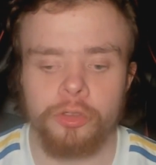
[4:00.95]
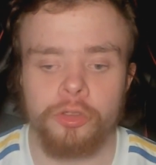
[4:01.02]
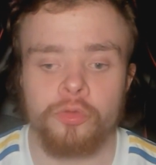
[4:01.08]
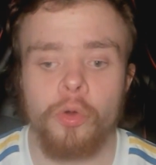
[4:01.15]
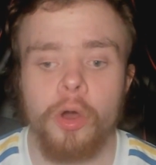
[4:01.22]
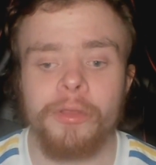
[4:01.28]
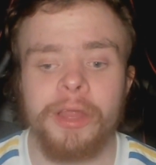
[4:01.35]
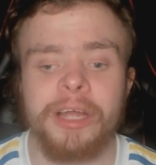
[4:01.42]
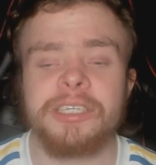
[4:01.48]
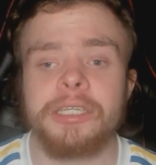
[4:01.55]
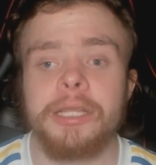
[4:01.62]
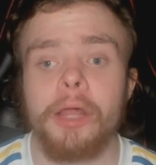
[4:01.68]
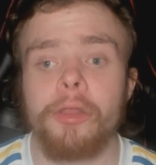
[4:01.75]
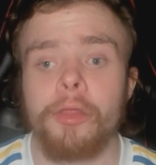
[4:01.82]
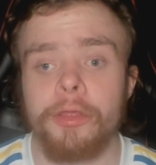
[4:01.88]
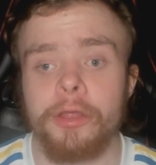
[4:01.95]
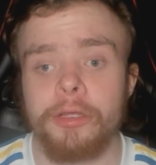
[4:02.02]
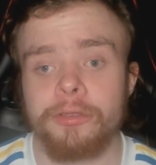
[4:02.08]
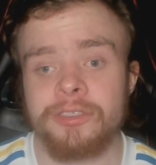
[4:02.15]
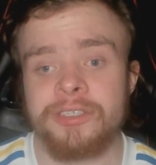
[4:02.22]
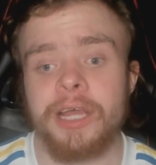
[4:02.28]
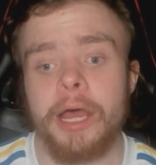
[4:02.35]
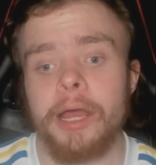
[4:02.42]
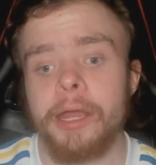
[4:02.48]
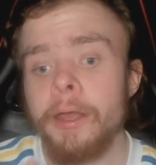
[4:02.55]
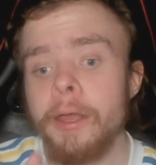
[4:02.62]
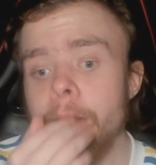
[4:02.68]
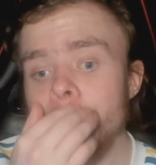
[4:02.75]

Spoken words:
as well. That's another thing to say.